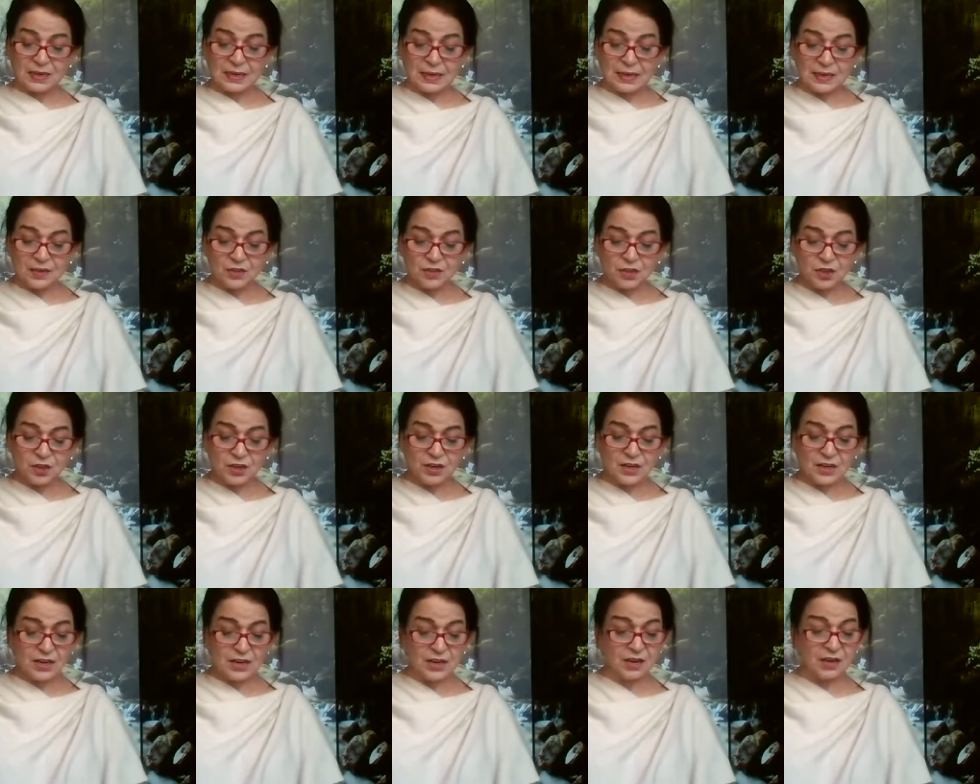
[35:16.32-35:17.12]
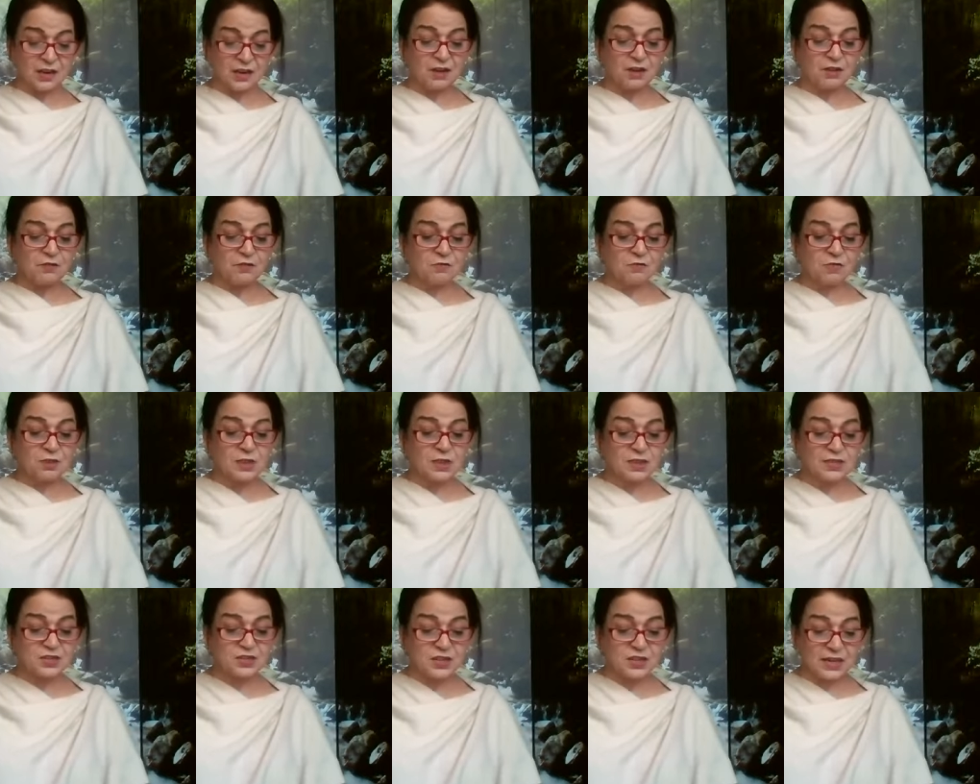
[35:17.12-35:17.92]
indriye,
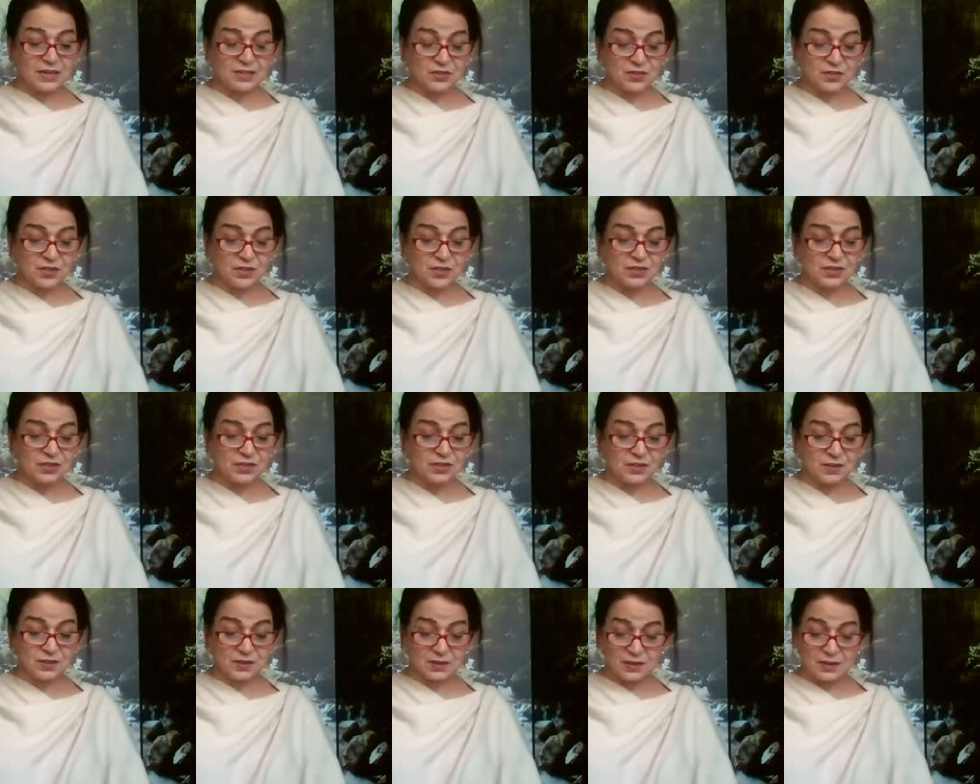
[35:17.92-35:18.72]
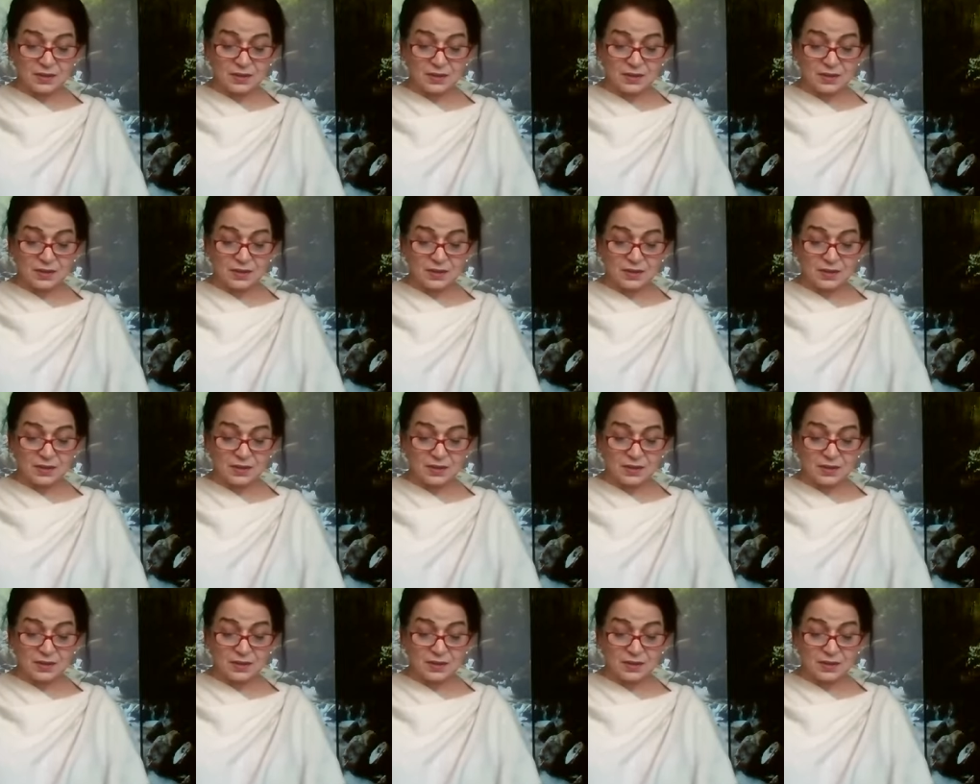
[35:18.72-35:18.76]
with the senses.